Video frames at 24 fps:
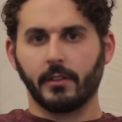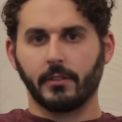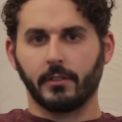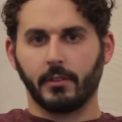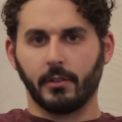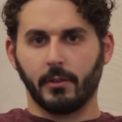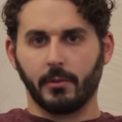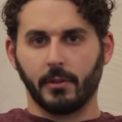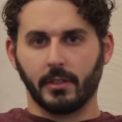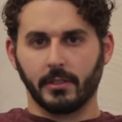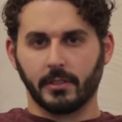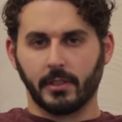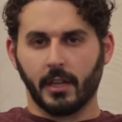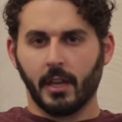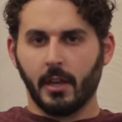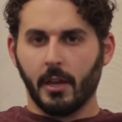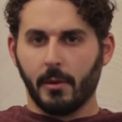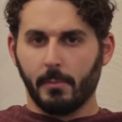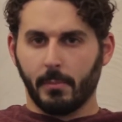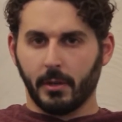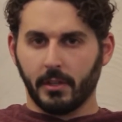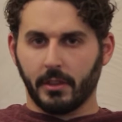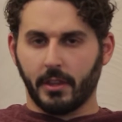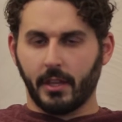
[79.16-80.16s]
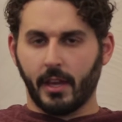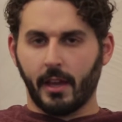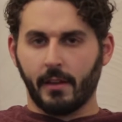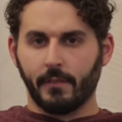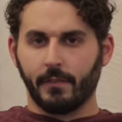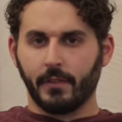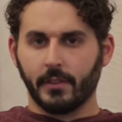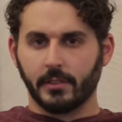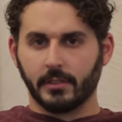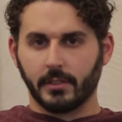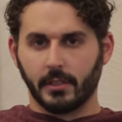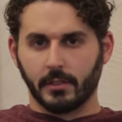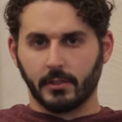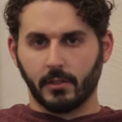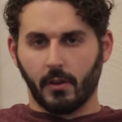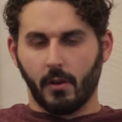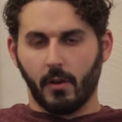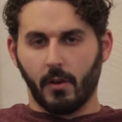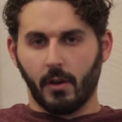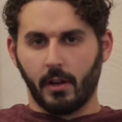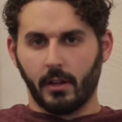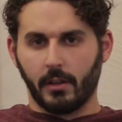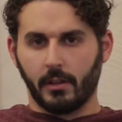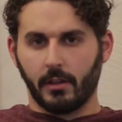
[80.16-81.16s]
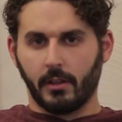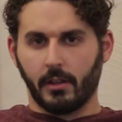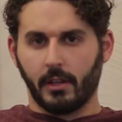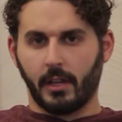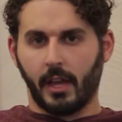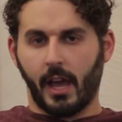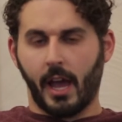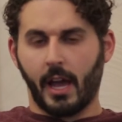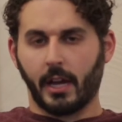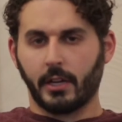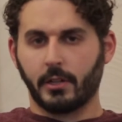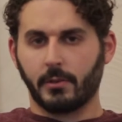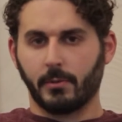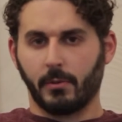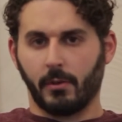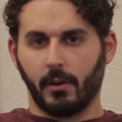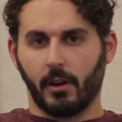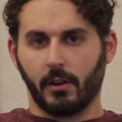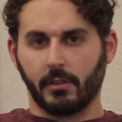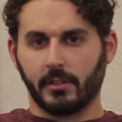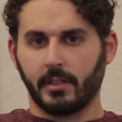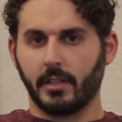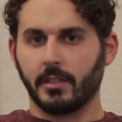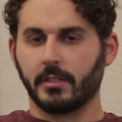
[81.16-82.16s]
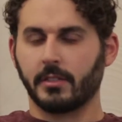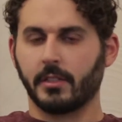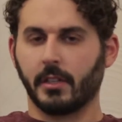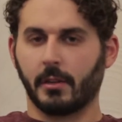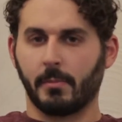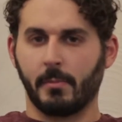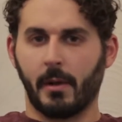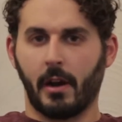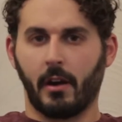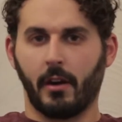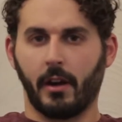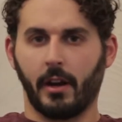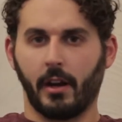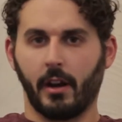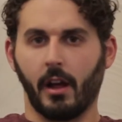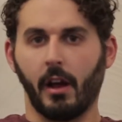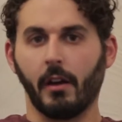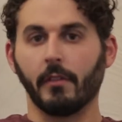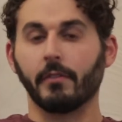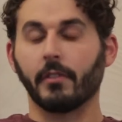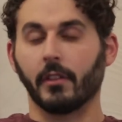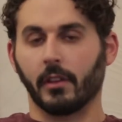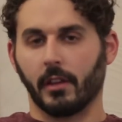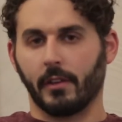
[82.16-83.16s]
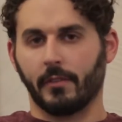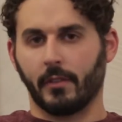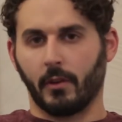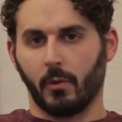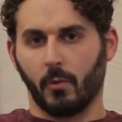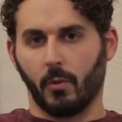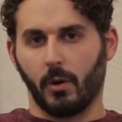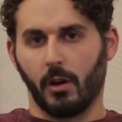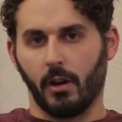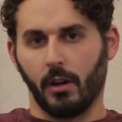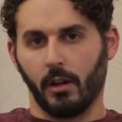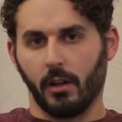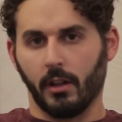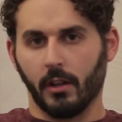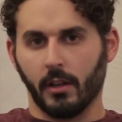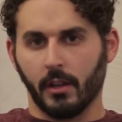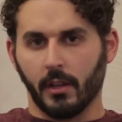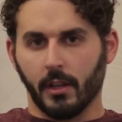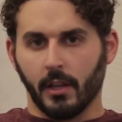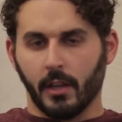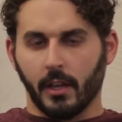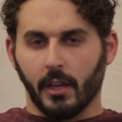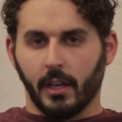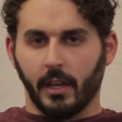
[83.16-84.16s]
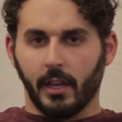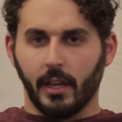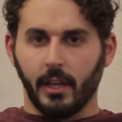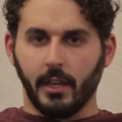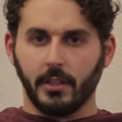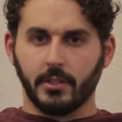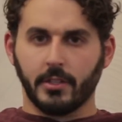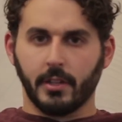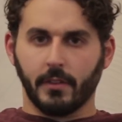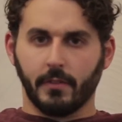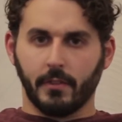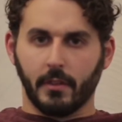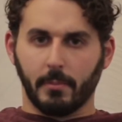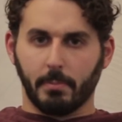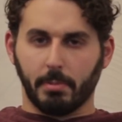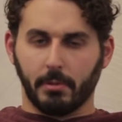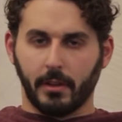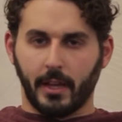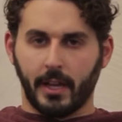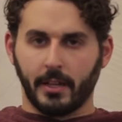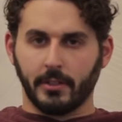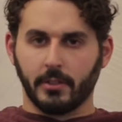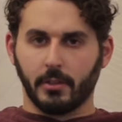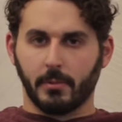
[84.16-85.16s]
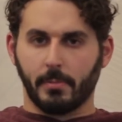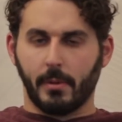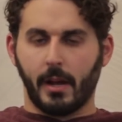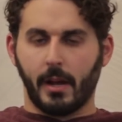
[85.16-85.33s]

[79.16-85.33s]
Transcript: to do is put the emphasis on the actual artistic merit of the living wall. Each of the planter